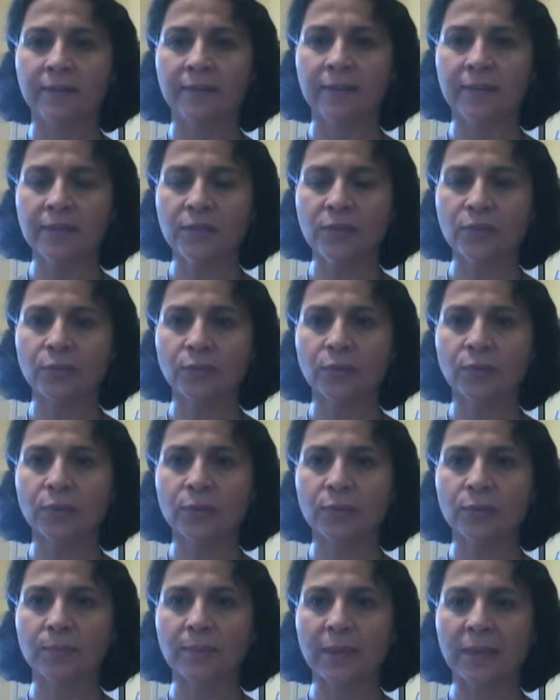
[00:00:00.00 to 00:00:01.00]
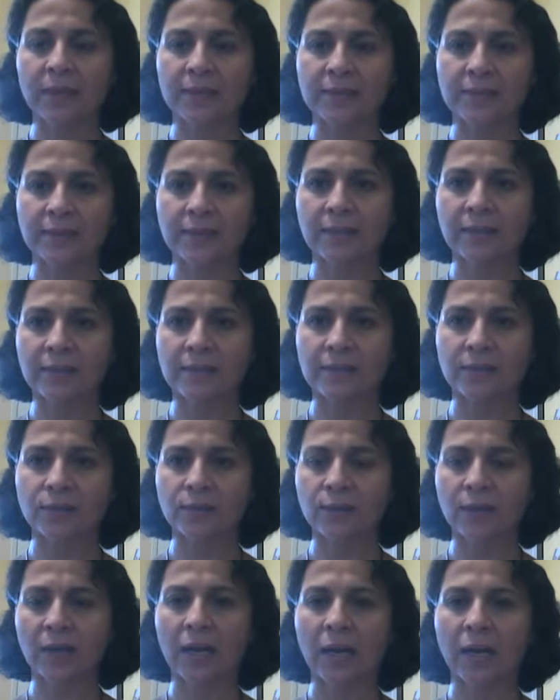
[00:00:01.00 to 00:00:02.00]
This room has like this
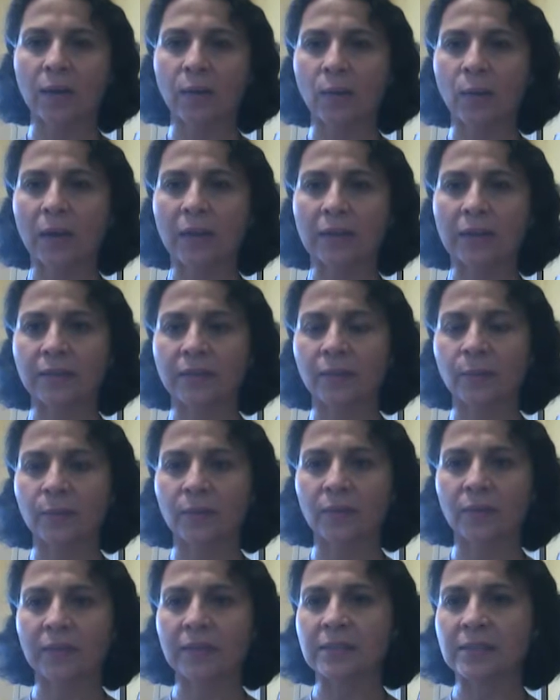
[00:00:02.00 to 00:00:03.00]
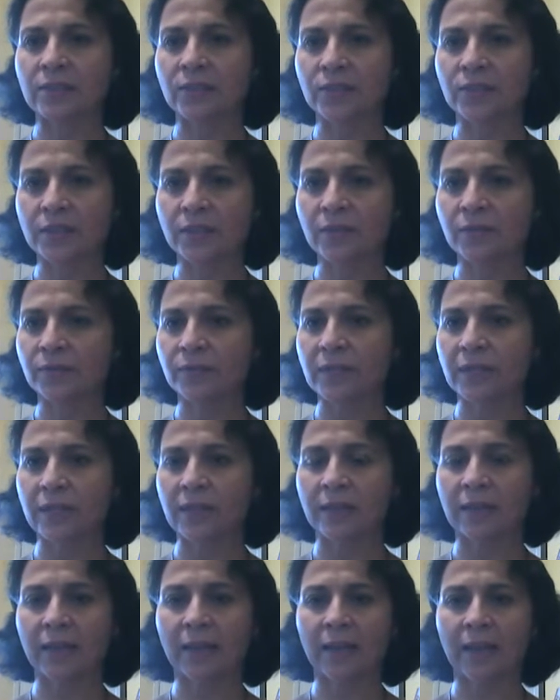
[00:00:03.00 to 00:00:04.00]
quality where things are
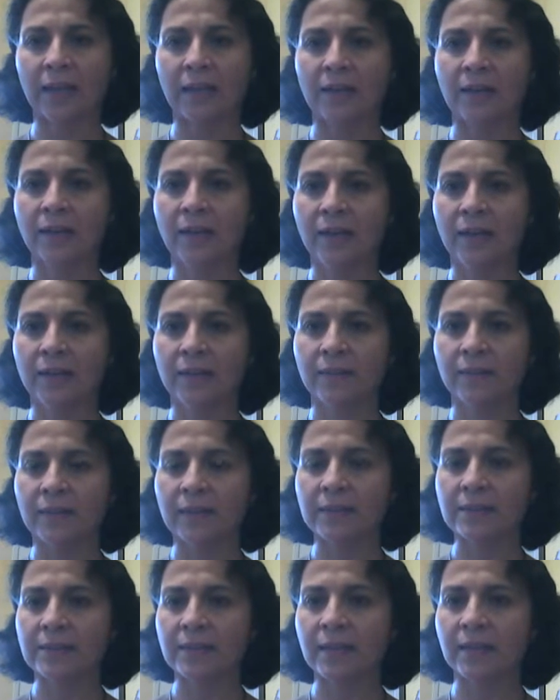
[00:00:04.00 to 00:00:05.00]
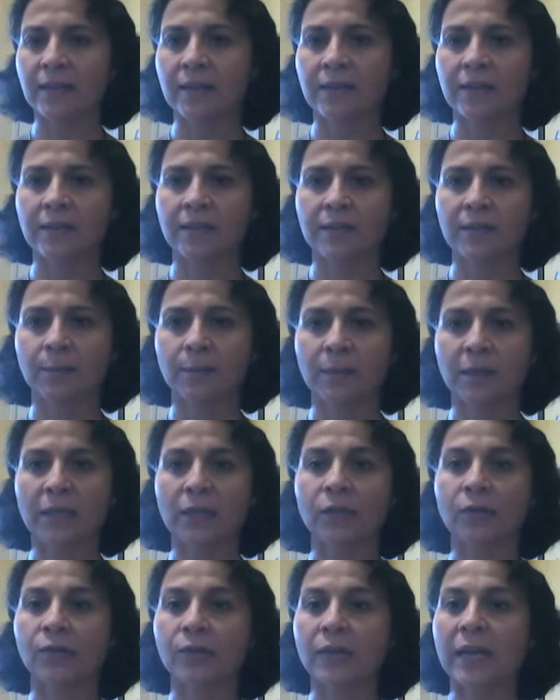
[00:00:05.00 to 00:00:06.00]
shifting and things can be
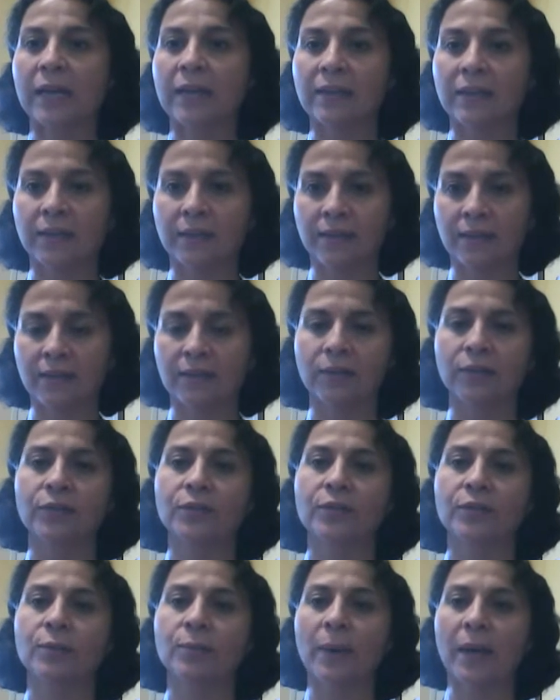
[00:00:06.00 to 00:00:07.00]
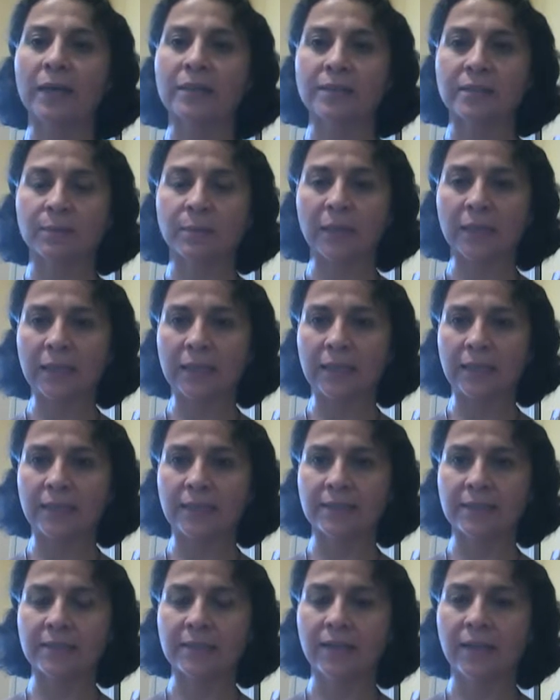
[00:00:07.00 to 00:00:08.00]
created and there's new
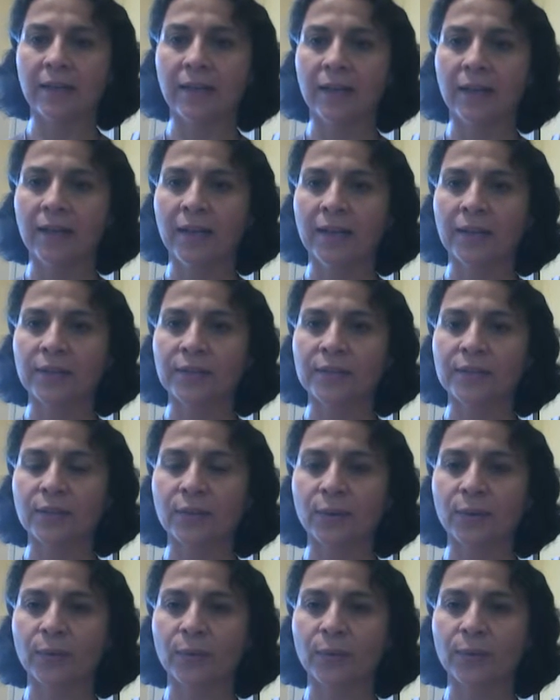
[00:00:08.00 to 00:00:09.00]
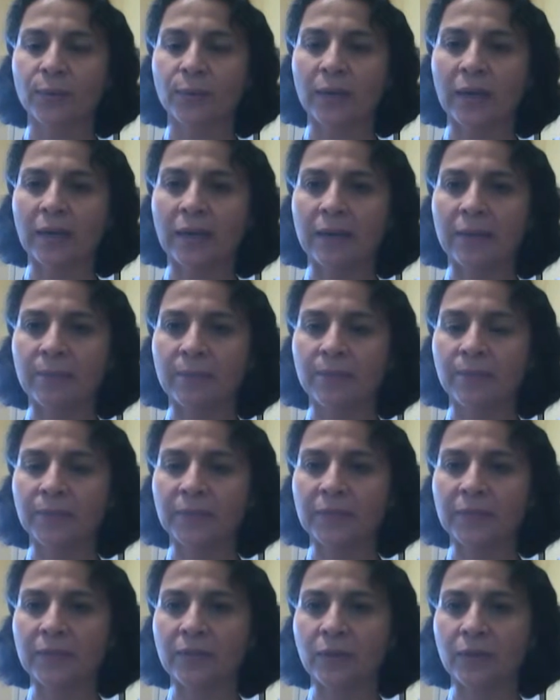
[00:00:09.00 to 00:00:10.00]
possibilities. So
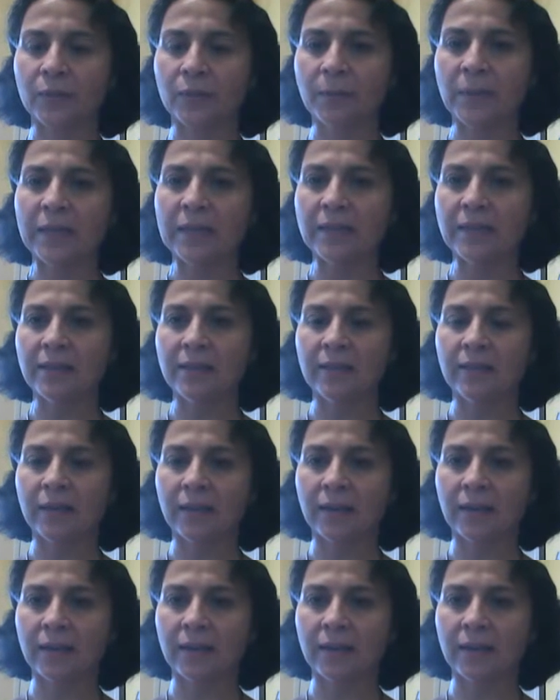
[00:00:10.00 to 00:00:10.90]
there are many